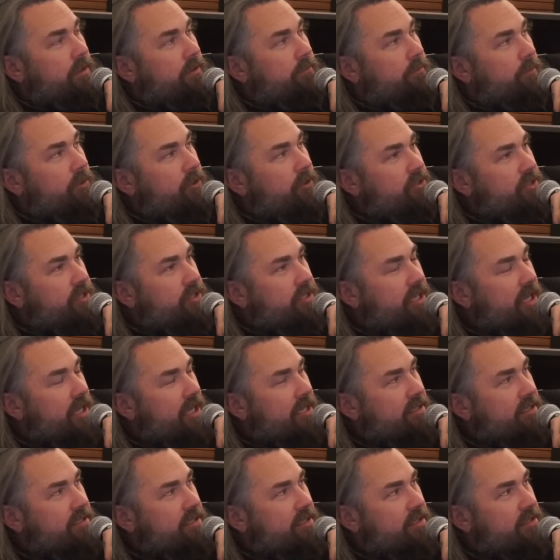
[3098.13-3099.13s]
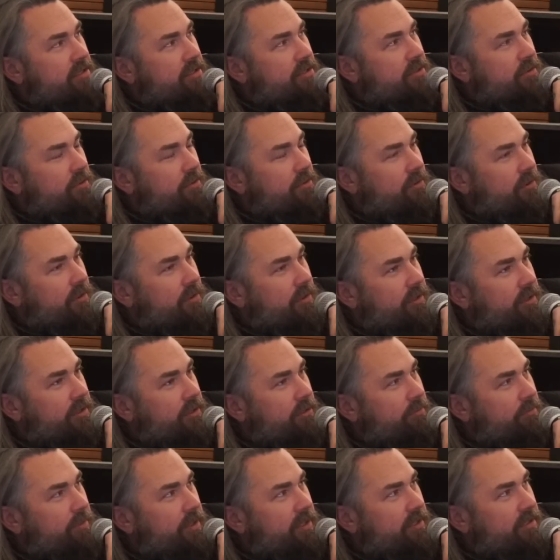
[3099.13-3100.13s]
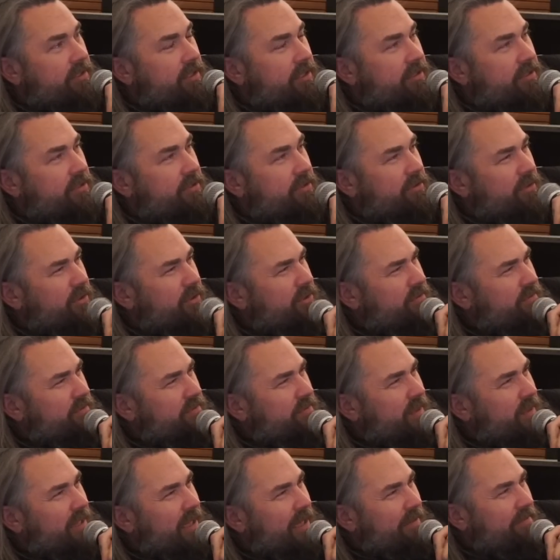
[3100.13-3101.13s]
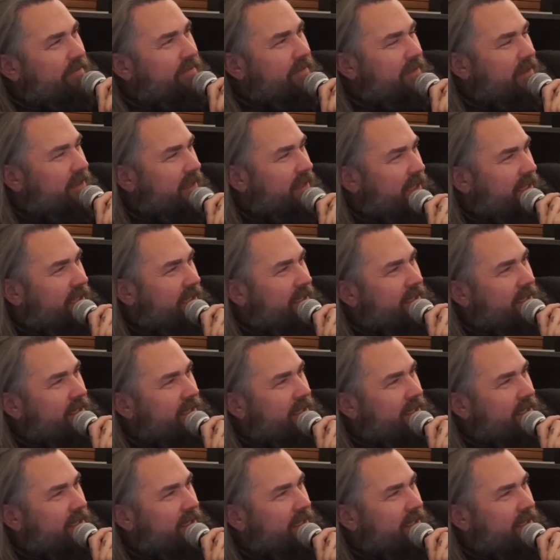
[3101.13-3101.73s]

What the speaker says: merchandise the store a little bit to sort of, I feel like,